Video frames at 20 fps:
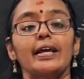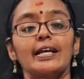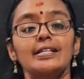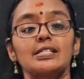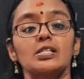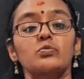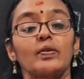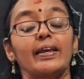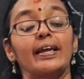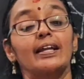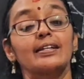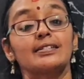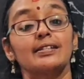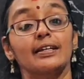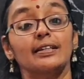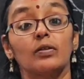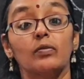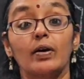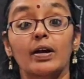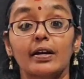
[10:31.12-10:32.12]
cases we can
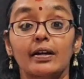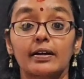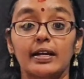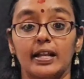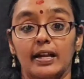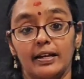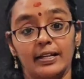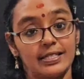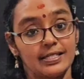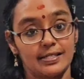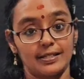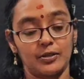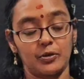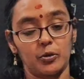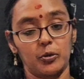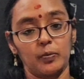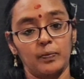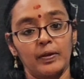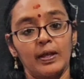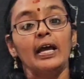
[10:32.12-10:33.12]
say the work done is
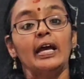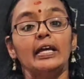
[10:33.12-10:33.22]
0.